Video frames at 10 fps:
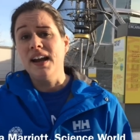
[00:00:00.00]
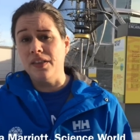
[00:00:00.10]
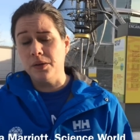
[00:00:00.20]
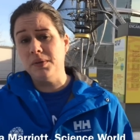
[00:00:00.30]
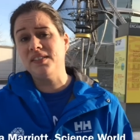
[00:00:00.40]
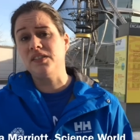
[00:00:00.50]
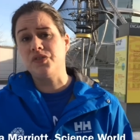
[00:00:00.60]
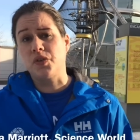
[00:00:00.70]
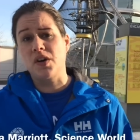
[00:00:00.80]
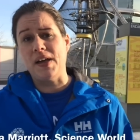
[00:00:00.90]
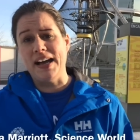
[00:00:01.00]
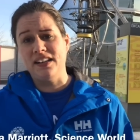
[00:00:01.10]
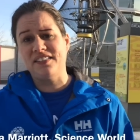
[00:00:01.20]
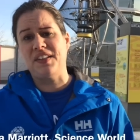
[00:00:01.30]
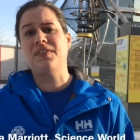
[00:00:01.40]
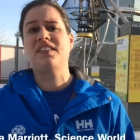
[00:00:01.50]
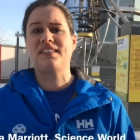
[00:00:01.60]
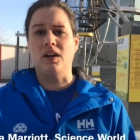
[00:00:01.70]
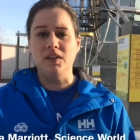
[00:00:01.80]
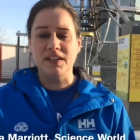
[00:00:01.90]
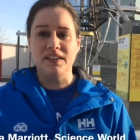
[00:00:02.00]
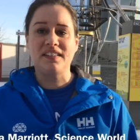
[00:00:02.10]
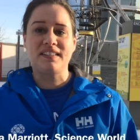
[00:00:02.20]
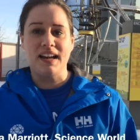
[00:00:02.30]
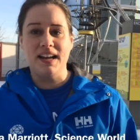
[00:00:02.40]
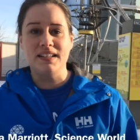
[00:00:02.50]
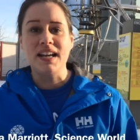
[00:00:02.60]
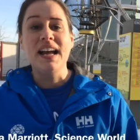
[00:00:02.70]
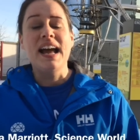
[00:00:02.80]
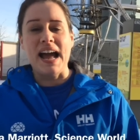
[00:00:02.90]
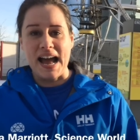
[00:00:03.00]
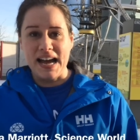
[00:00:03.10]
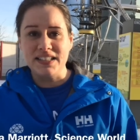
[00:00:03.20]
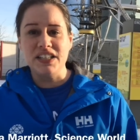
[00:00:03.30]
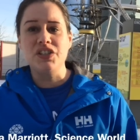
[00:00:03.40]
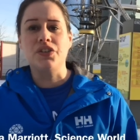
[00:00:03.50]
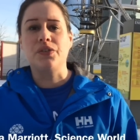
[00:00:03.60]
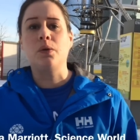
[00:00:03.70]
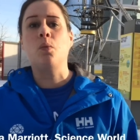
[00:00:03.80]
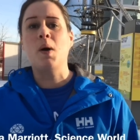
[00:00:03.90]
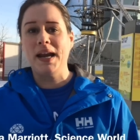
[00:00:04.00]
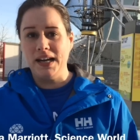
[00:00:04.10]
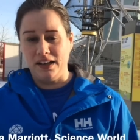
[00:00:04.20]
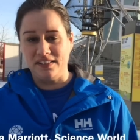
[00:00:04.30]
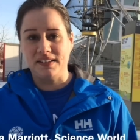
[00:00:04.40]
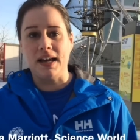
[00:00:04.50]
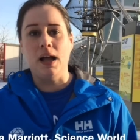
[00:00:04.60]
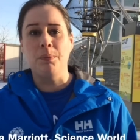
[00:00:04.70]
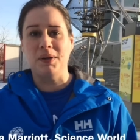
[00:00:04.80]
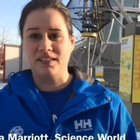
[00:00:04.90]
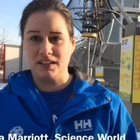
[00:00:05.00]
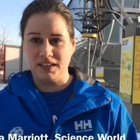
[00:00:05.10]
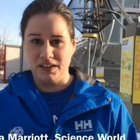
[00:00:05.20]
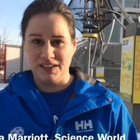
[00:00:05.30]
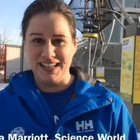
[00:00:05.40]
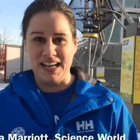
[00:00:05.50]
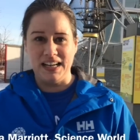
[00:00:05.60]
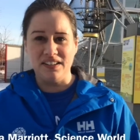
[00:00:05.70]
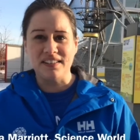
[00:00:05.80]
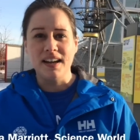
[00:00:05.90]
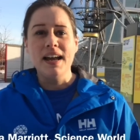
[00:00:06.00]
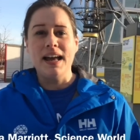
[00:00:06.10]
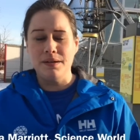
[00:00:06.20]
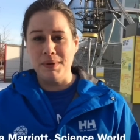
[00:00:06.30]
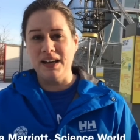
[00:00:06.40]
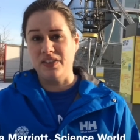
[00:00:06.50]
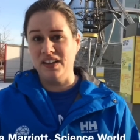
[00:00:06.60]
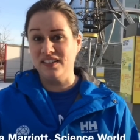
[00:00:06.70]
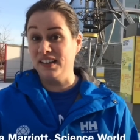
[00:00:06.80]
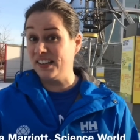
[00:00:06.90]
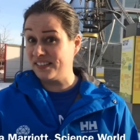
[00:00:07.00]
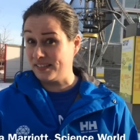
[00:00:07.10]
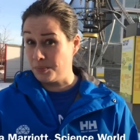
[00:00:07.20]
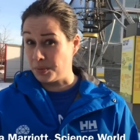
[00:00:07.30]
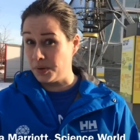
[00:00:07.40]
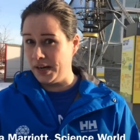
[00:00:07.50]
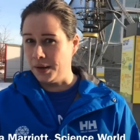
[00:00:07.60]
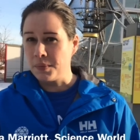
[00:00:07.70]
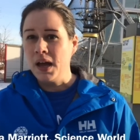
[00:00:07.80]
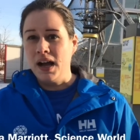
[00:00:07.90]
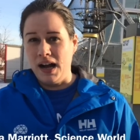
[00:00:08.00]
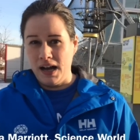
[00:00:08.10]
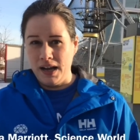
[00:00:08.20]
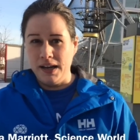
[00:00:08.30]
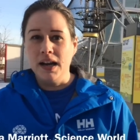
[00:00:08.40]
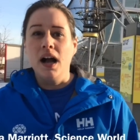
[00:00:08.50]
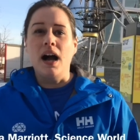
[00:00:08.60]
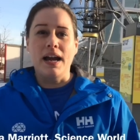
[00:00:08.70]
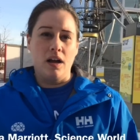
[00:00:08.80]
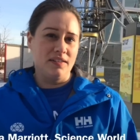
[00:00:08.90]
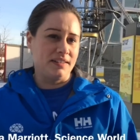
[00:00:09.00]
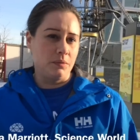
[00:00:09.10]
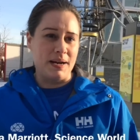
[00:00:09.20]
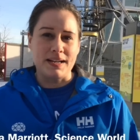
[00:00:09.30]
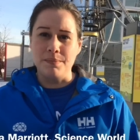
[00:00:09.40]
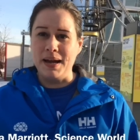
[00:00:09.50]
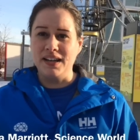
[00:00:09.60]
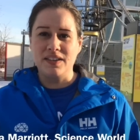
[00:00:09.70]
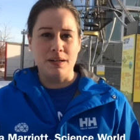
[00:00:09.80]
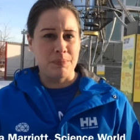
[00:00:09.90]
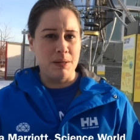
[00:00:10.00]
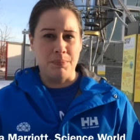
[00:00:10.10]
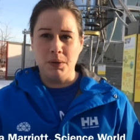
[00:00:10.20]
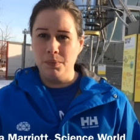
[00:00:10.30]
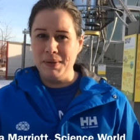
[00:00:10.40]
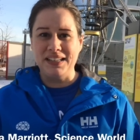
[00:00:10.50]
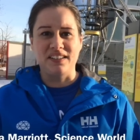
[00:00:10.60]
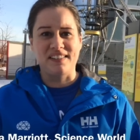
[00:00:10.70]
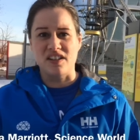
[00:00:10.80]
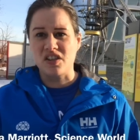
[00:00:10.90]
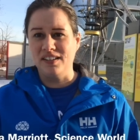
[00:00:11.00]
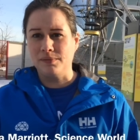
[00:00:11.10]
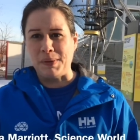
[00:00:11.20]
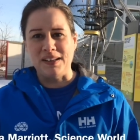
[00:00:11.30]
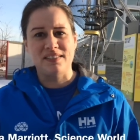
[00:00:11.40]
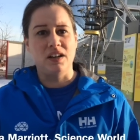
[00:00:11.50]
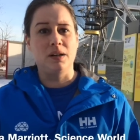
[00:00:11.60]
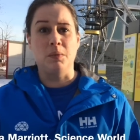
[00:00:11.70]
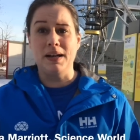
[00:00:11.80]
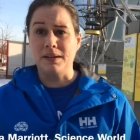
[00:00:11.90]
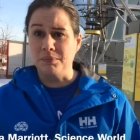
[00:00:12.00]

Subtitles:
And the reason for that is that the salt and the sand act in different ways to help us clear the ice and make things less slippery. I also recommend that people make decisions based on what